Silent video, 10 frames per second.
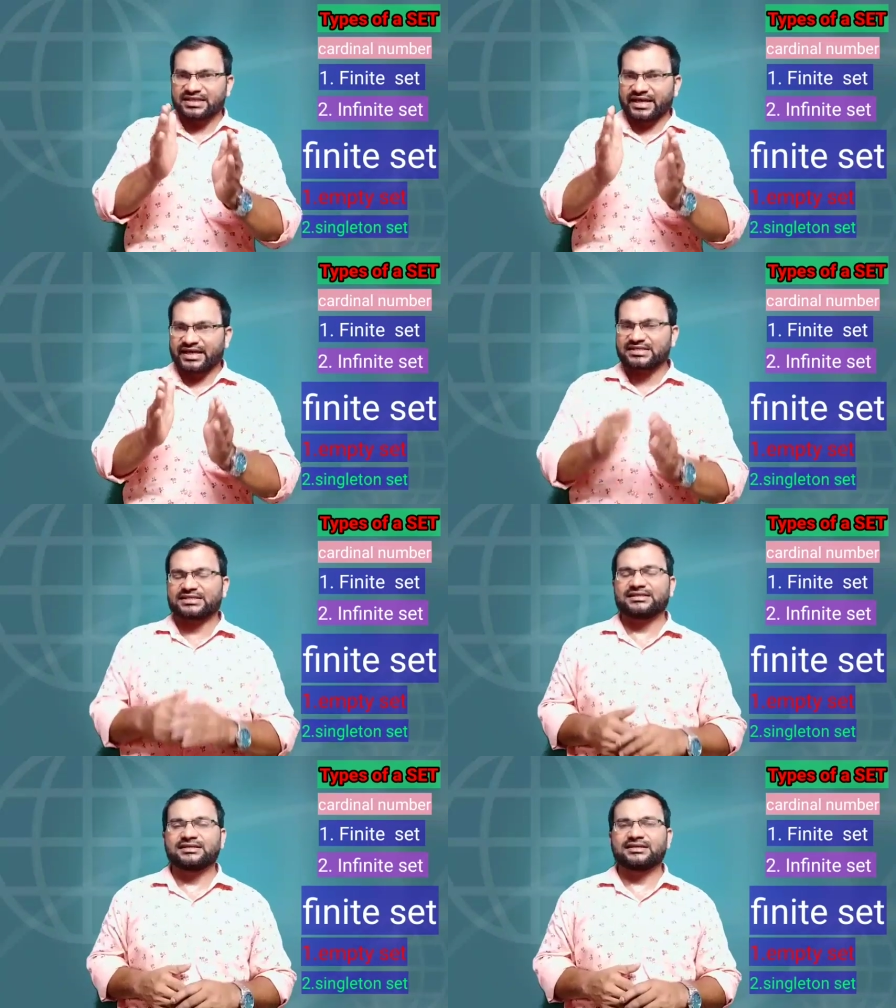that
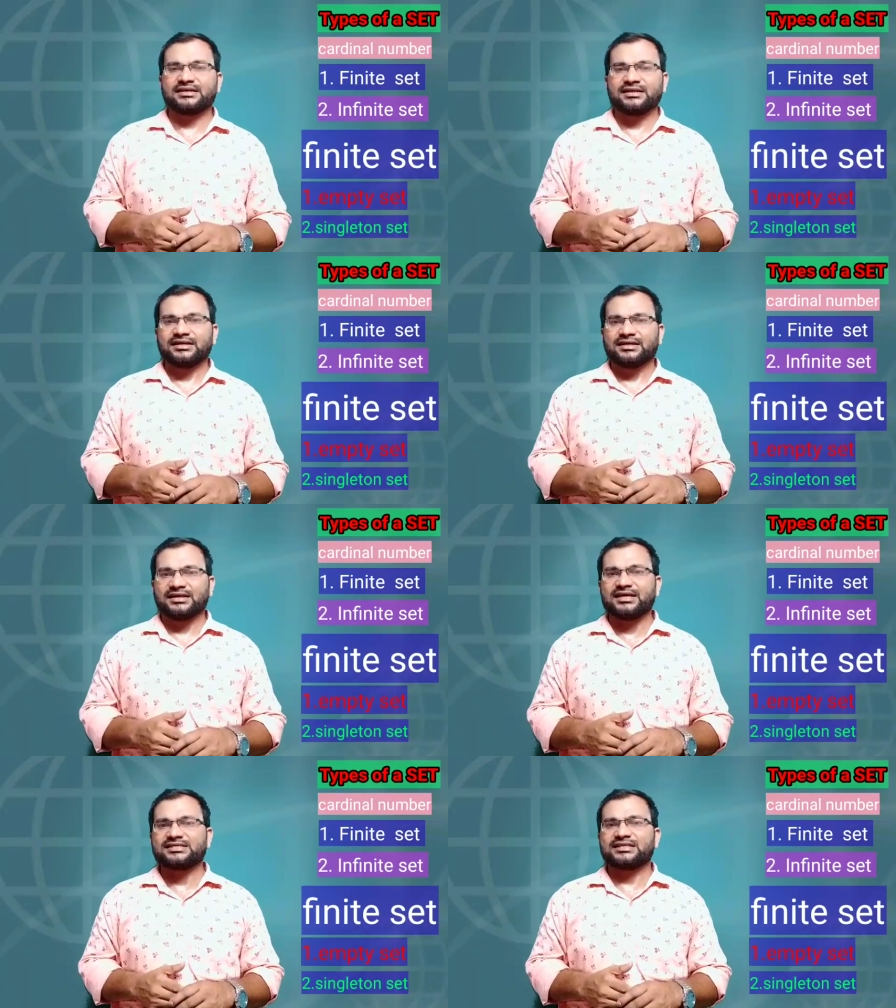x
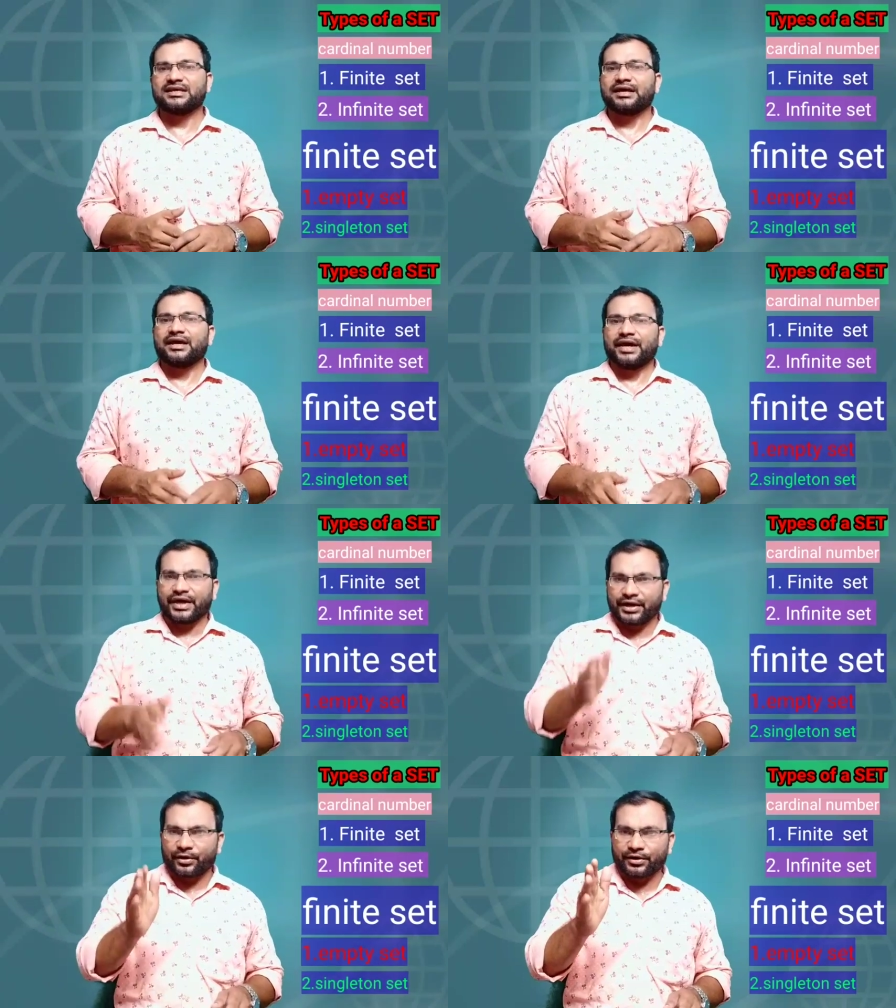is
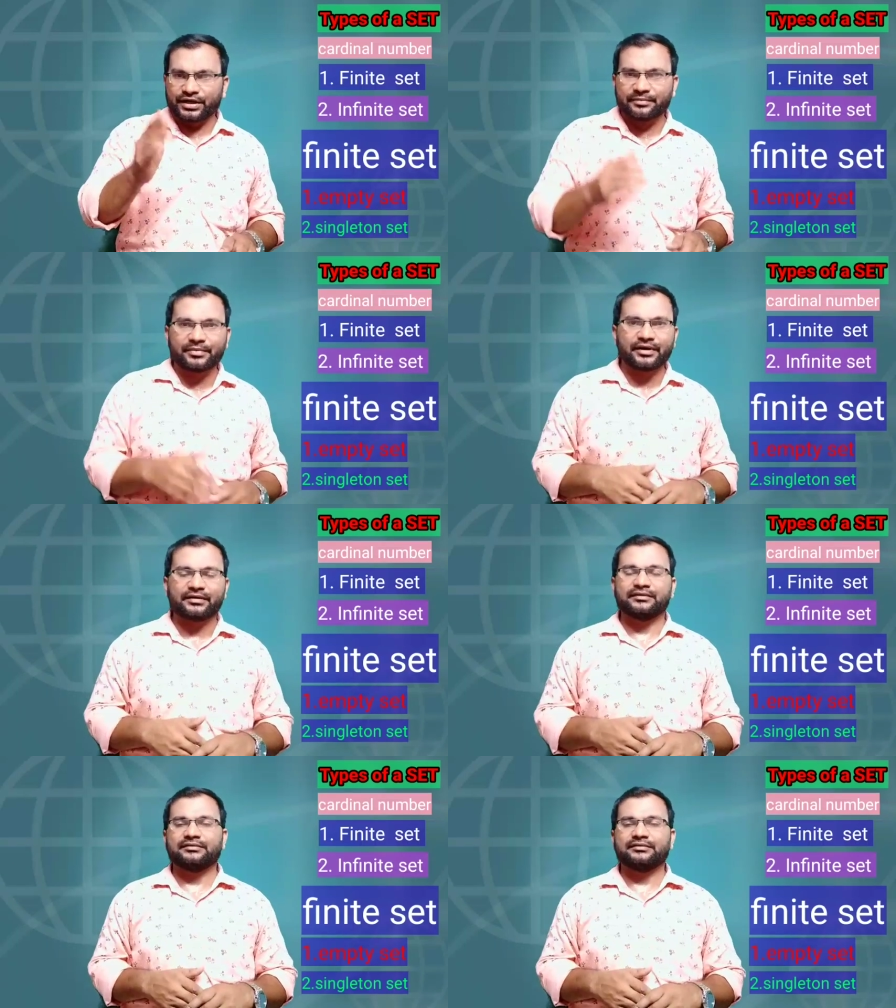an odd number